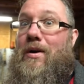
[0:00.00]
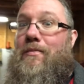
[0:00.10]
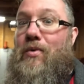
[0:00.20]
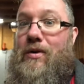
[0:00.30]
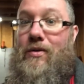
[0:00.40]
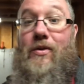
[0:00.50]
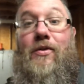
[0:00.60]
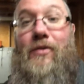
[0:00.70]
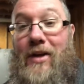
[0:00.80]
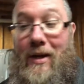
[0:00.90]
white boy, so it's
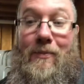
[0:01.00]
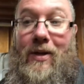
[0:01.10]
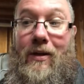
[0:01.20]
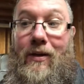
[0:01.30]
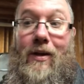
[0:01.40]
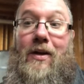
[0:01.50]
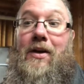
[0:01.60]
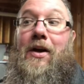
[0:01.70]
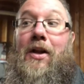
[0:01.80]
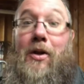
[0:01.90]
gonna take me
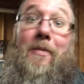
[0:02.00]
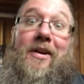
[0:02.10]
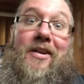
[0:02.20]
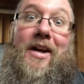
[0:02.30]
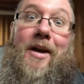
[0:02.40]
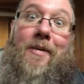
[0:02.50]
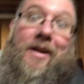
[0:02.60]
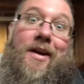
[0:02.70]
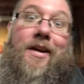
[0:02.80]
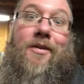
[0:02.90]
a little bit of time.
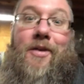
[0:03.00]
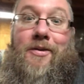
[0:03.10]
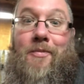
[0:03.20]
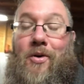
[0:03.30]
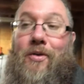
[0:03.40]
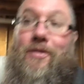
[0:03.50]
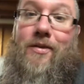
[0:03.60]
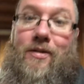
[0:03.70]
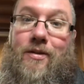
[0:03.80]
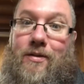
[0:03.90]
I can't go out tomorrow and
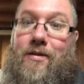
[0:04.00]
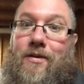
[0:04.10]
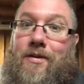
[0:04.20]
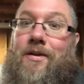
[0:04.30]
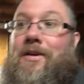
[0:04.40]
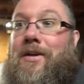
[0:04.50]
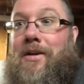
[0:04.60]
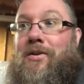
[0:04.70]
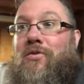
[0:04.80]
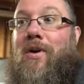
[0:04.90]
just
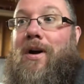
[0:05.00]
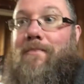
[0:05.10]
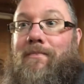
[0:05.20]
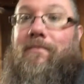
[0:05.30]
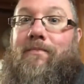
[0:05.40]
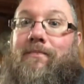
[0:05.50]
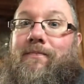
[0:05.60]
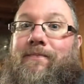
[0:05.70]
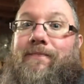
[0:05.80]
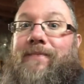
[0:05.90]
drop
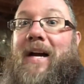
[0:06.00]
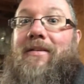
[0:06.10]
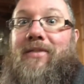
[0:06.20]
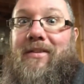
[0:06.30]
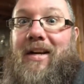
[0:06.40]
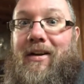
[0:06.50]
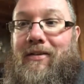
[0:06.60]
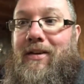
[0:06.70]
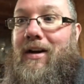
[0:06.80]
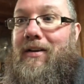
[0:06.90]
five, six
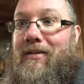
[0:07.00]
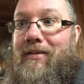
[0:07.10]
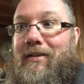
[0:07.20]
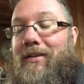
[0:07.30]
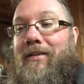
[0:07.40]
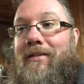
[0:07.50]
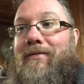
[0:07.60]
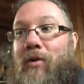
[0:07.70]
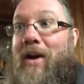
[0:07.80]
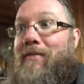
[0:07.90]
thousand dollars to
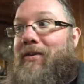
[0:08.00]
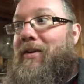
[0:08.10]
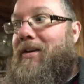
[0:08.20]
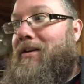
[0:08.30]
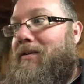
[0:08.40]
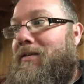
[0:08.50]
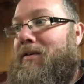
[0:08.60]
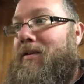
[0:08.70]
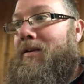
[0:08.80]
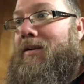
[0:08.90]
for everything.
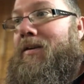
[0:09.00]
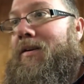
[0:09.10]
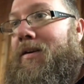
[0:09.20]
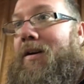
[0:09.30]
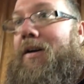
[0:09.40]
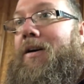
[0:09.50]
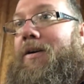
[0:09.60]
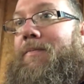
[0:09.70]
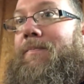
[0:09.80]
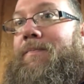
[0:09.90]

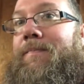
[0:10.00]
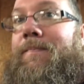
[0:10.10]
Um,